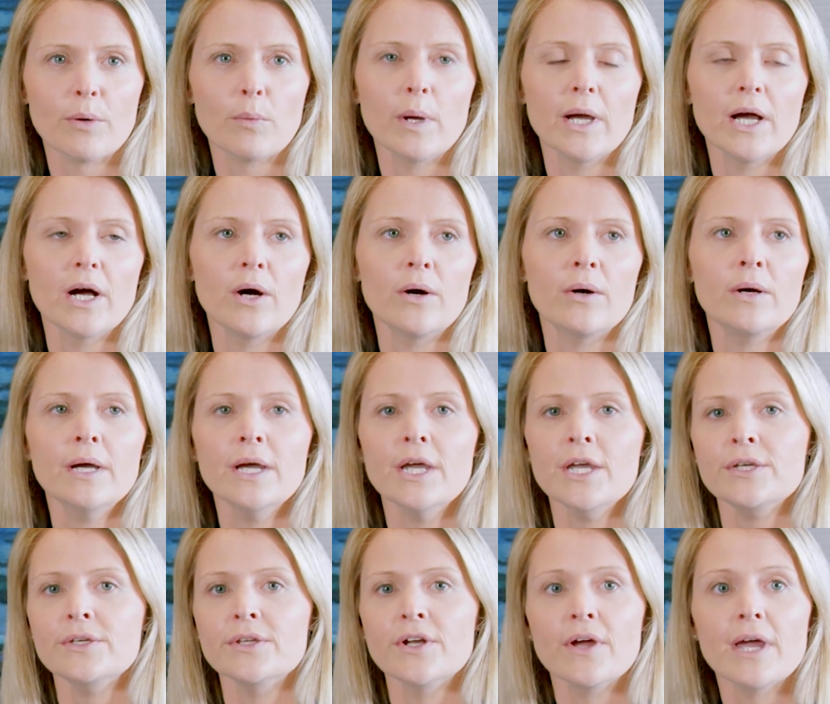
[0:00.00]
well.
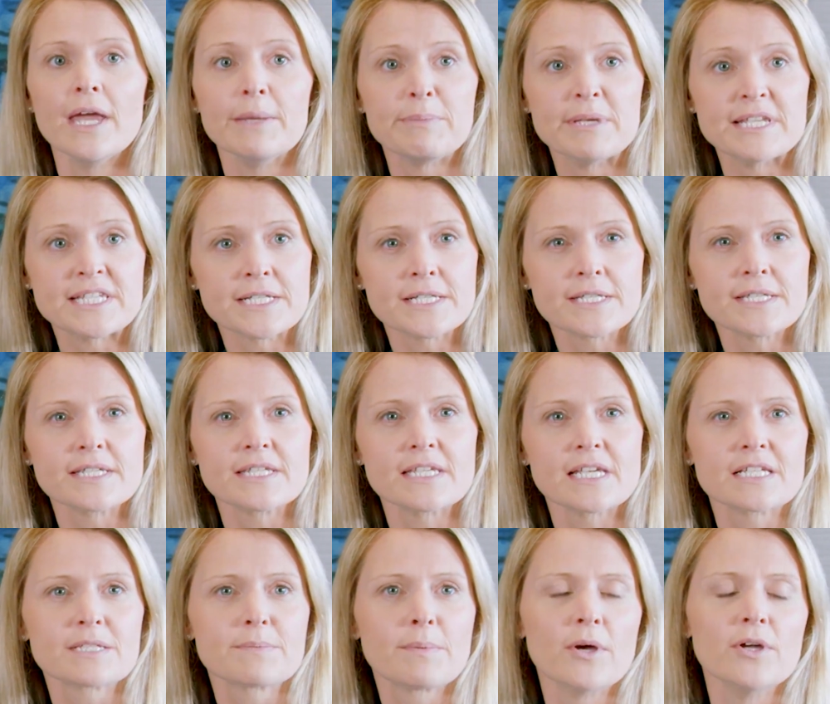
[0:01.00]
You know, businesses
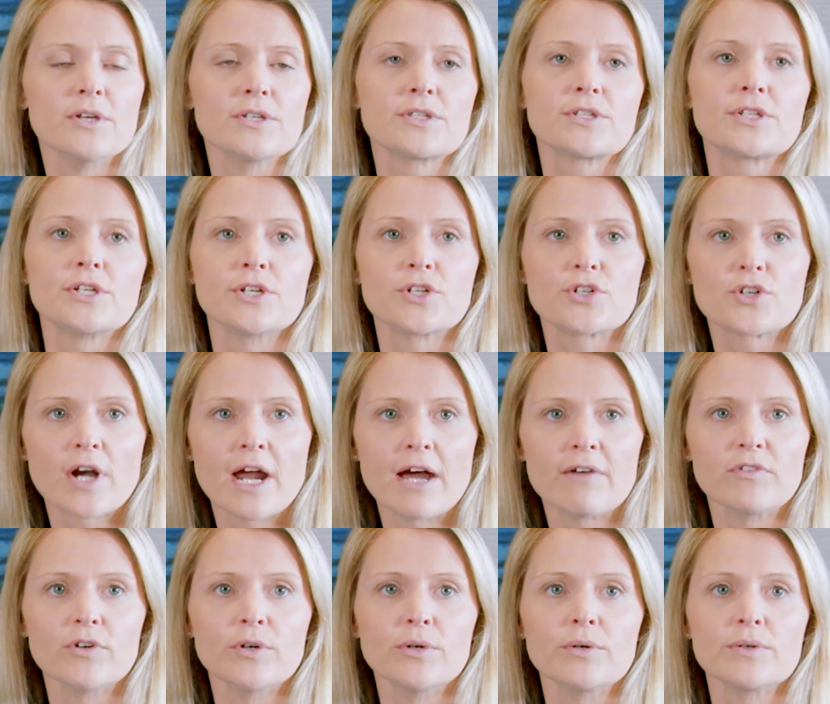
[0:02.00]
exposed to
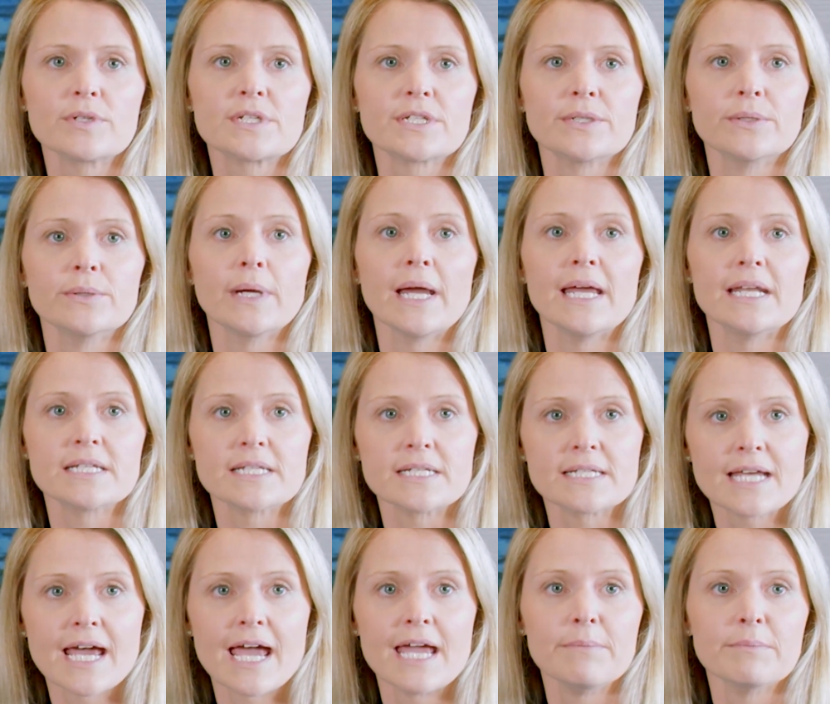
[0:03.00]
travel, to
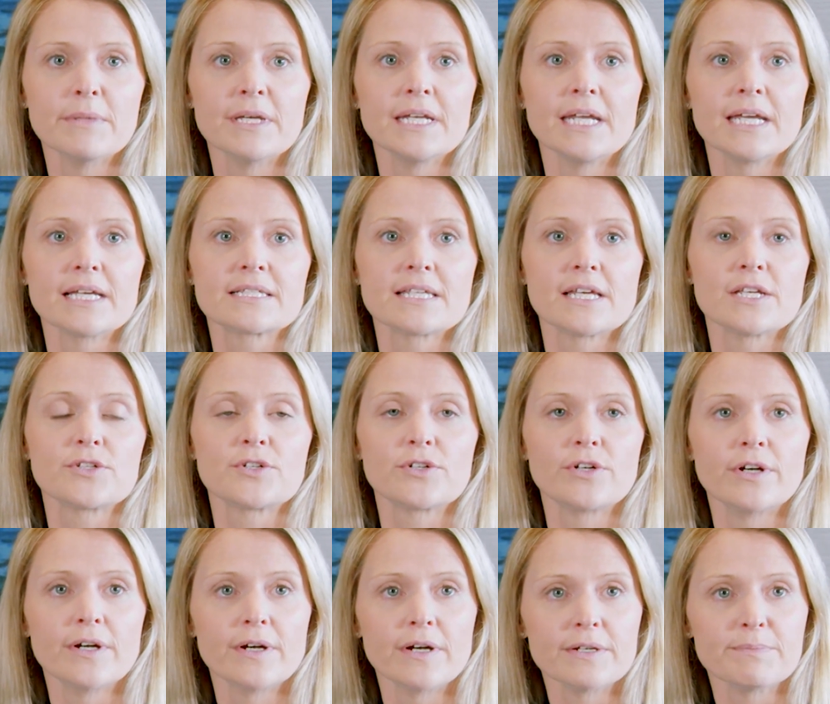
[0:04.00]
entertainment, etc.,
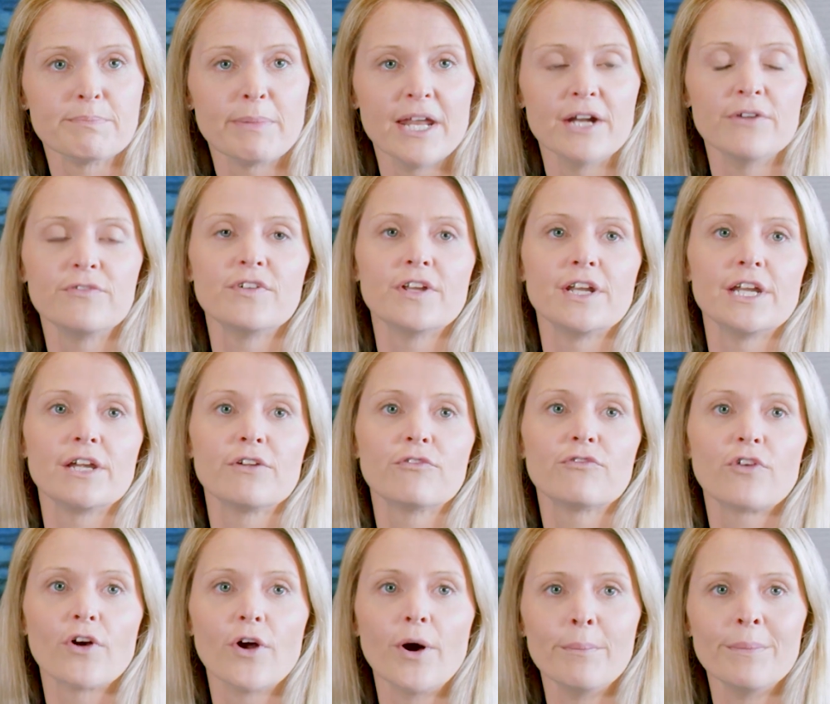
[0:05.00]
are benefiting
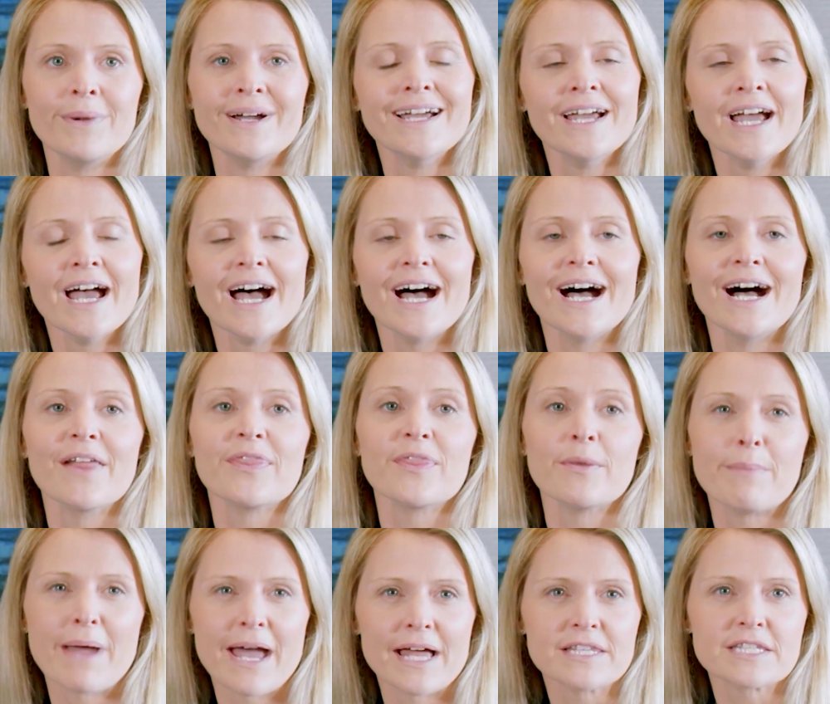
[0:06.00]
from the
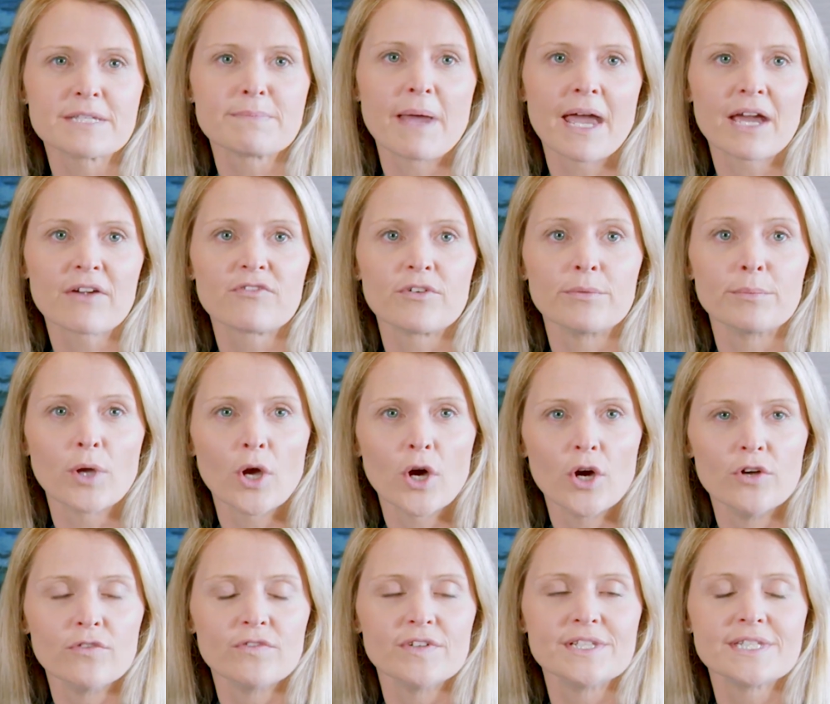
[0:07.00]
bounce back from
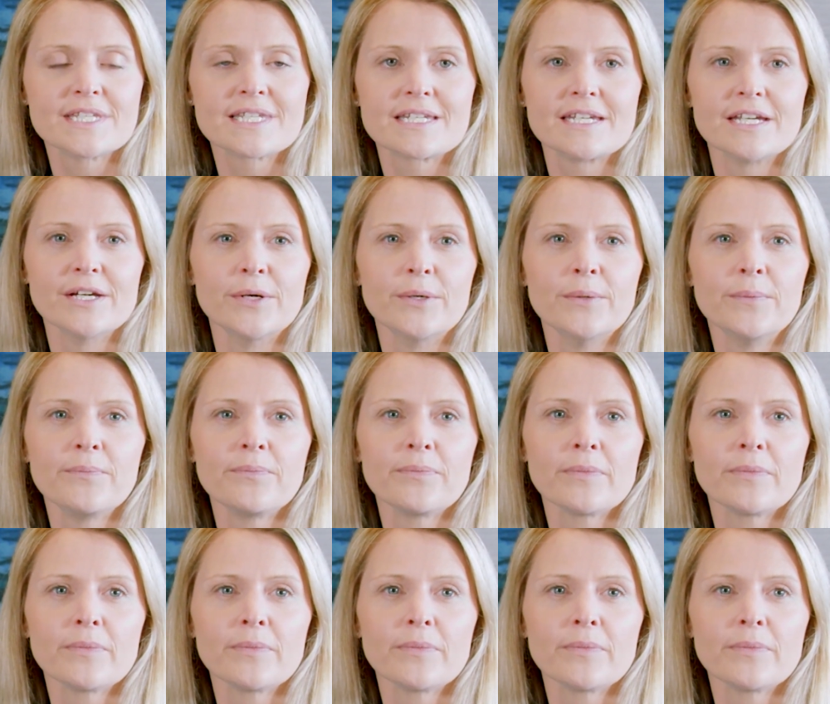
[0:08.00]
COVID still.